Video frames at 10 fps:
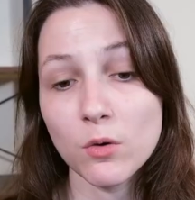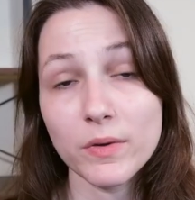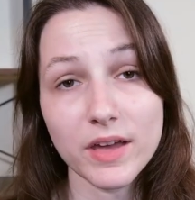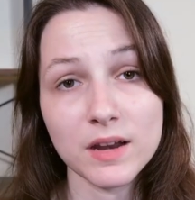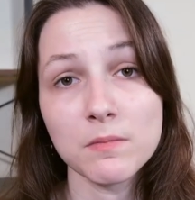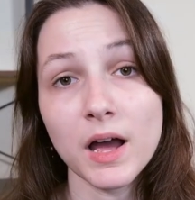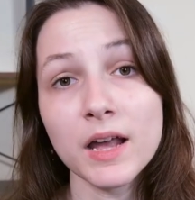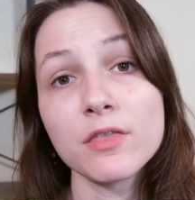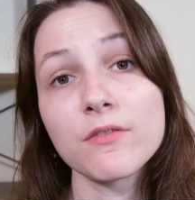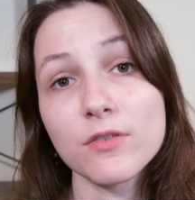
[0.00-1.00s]
with that in
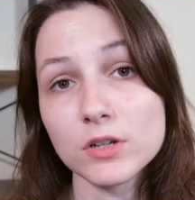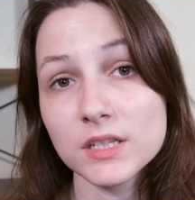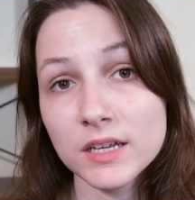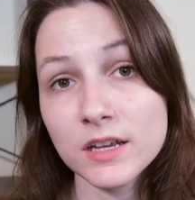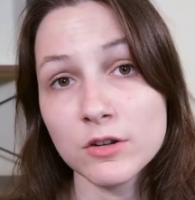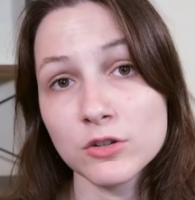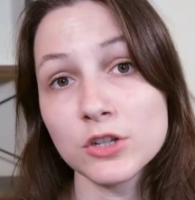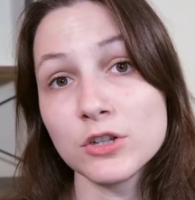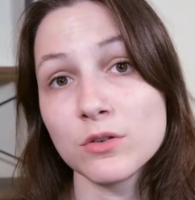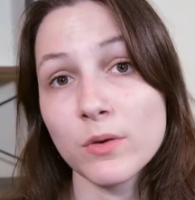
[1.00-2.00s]
mind, the first thing that you
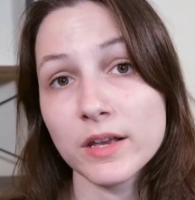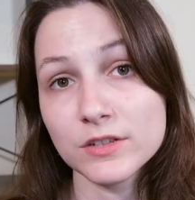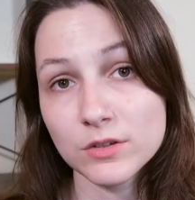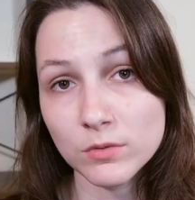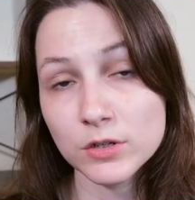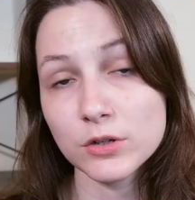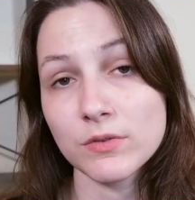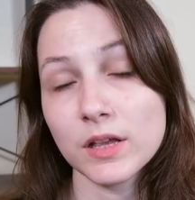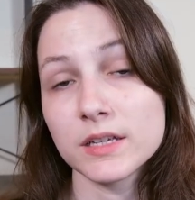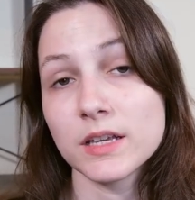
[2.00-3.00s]
should do as soon as you
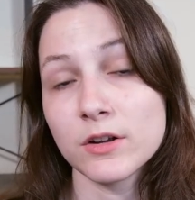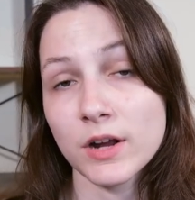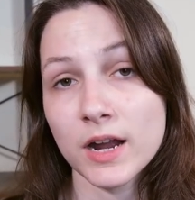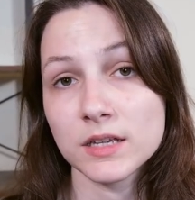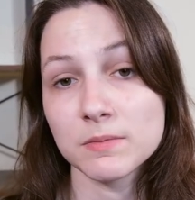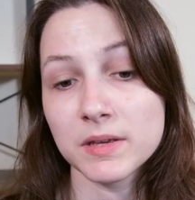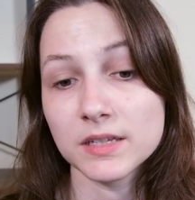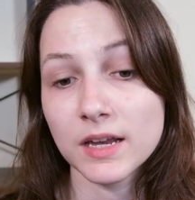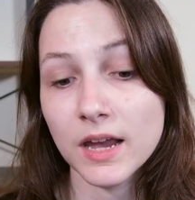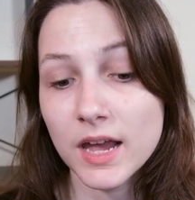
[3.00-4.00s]
realize that your cat is
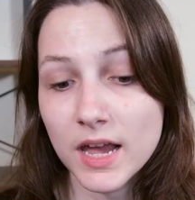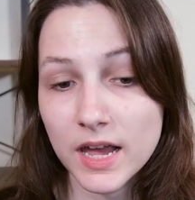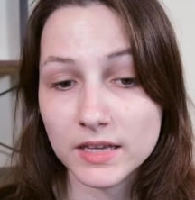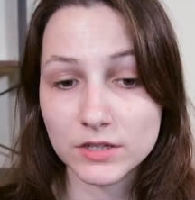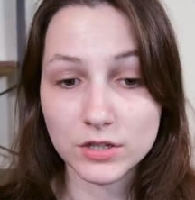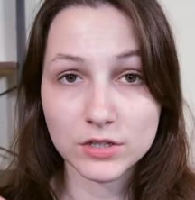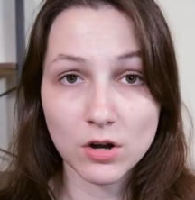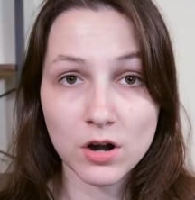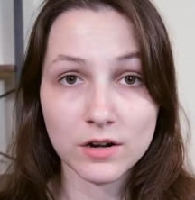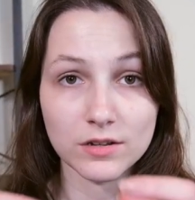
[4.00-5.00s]
missing is to start